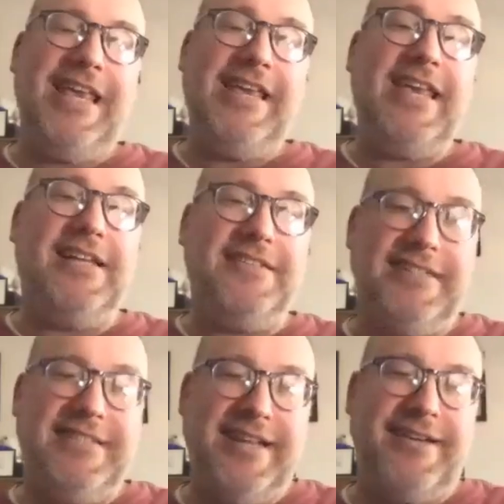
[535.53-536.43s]
killed a
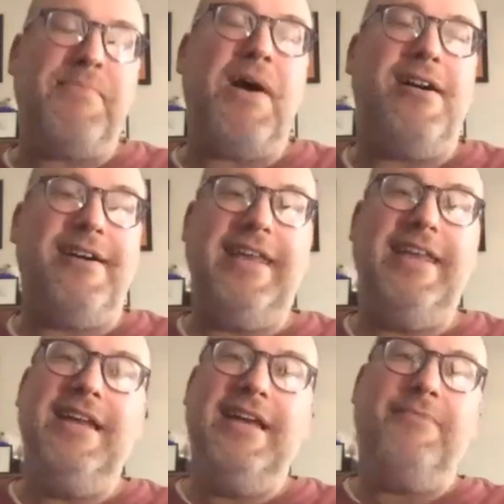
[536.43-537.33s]
dinner
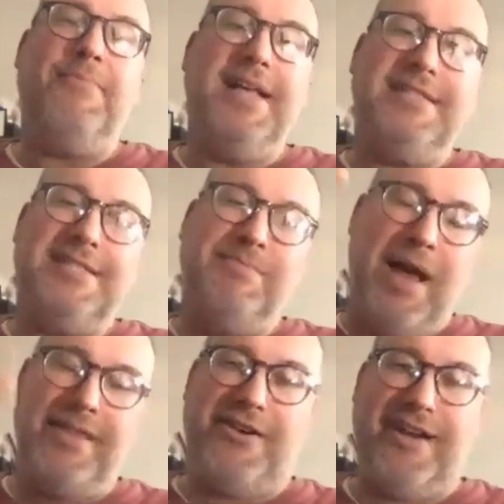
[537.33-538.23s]
party by
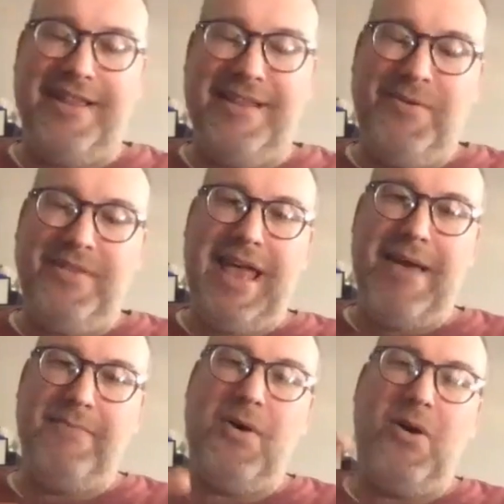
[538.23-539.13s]
smothering
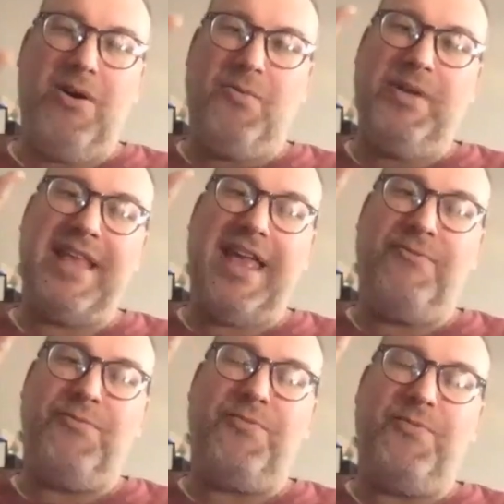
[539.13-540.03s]
them with a
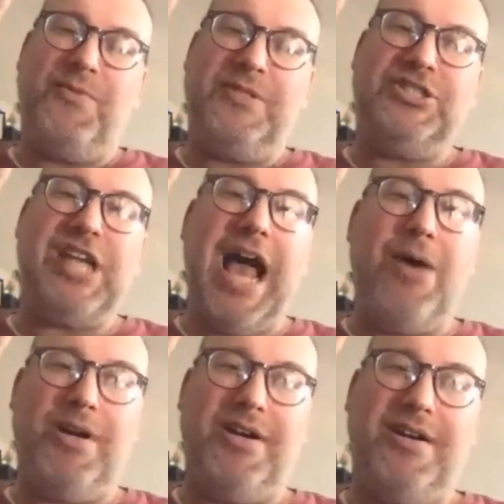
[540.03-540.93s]

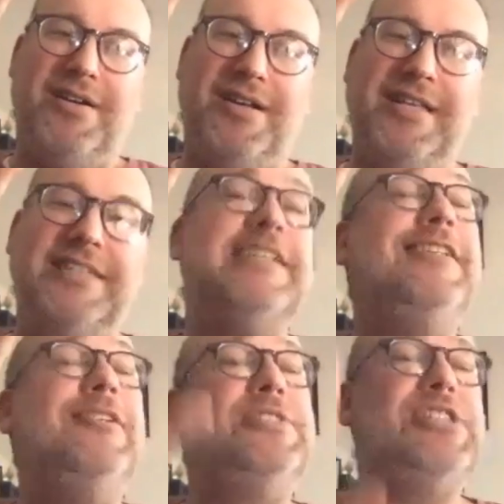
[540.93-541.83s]
shower, a
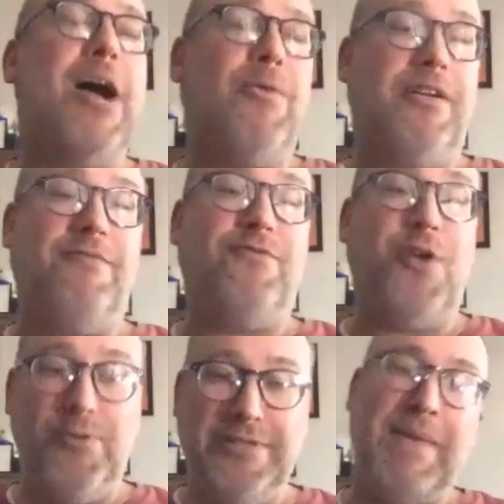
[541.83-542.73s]
continuous shower of
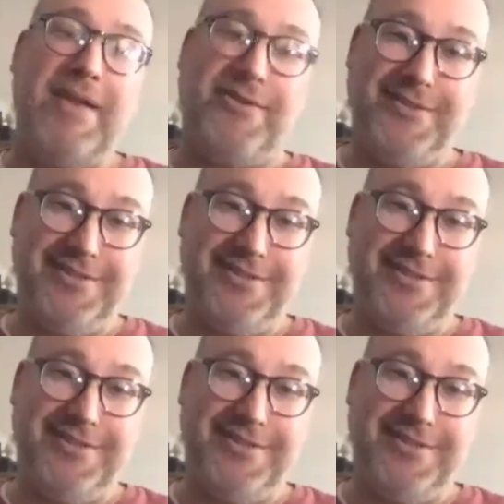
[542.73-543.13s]
rose petals.